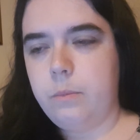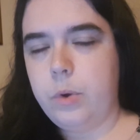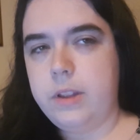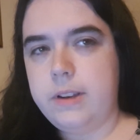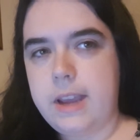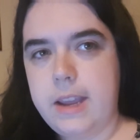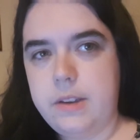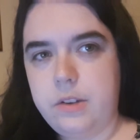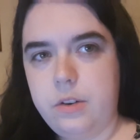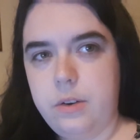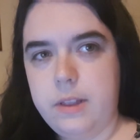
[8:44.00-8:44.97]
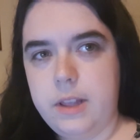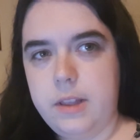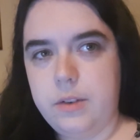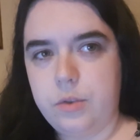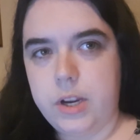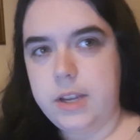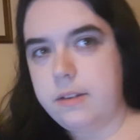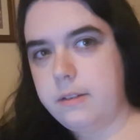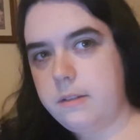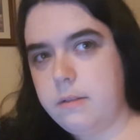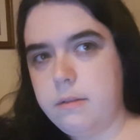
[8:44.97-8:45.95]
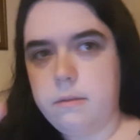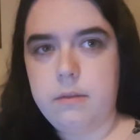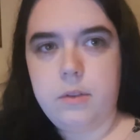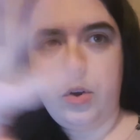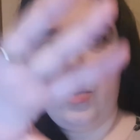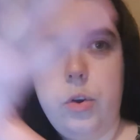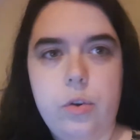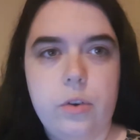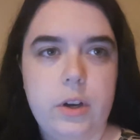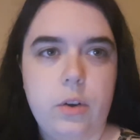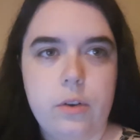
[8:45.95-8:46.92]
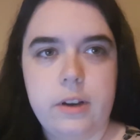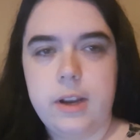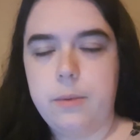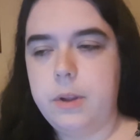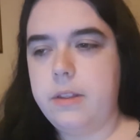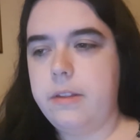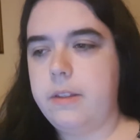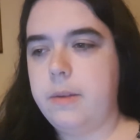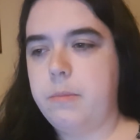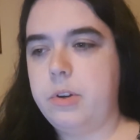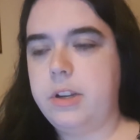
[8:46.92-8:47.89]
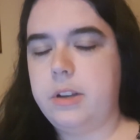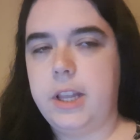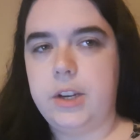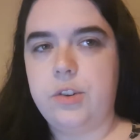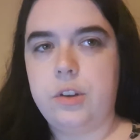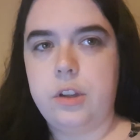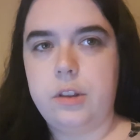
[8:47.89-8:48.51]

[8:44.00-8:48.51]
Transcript: where they test you and then they trace who you're in contact with, and then like